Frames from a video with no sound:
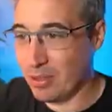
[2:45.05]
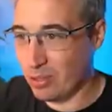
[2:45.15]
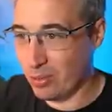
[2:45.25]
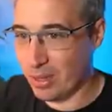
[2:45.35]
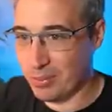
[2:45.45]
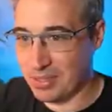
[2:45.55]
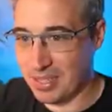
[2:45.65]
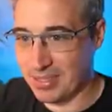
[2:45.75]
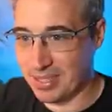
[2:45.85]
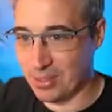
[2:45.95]
to do that with
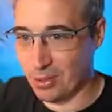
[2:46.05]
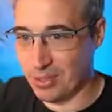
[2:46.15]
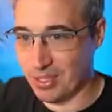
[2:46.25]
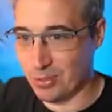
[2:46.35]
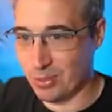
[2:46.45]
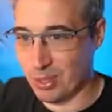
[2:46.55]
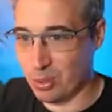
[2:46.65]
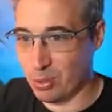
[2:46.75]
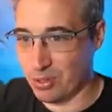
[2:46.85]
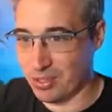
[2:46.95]
CSS only is really
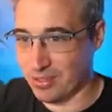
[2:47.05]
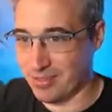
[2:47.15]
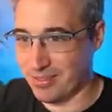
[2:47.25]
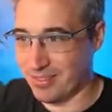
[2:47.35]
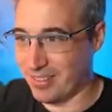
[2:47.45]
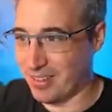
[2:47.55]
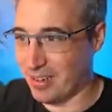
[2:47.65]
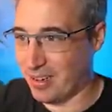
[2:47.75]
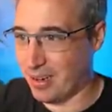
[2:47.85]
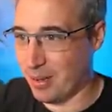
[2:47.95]
cool.
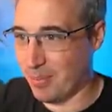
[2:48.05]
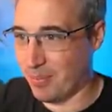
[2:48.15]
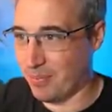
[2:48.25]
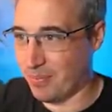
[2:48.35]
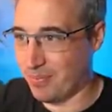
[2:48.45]
Um,